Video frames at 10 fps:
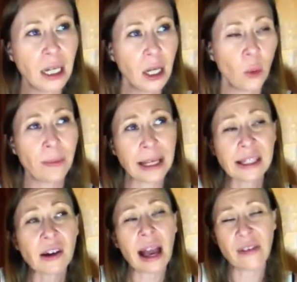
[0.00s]
we may
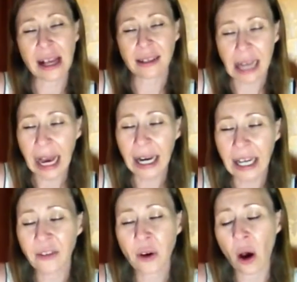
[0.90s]
still have anxiety
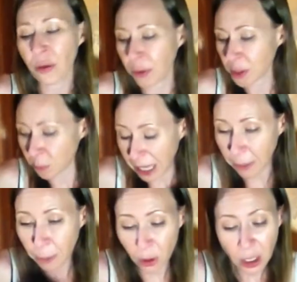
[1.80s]
for all those
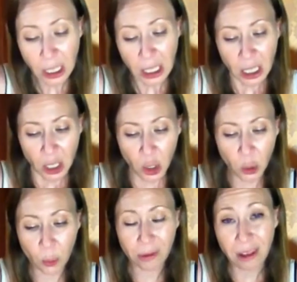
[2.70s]
people who
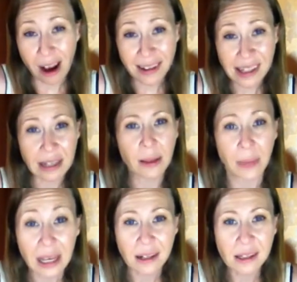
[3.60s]
were lost in the
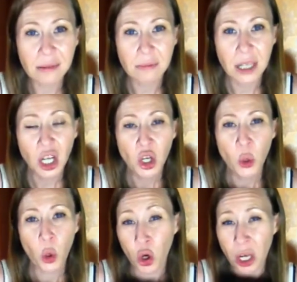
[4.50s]
mix, who
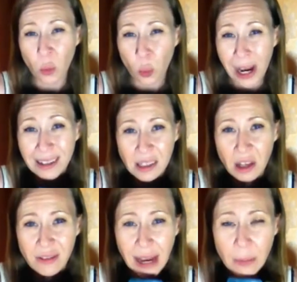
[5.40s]
couldn't raise
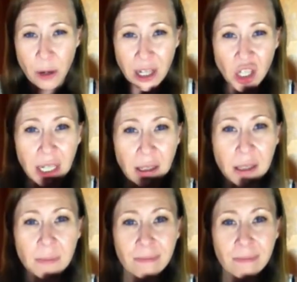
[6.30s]
their vibrations.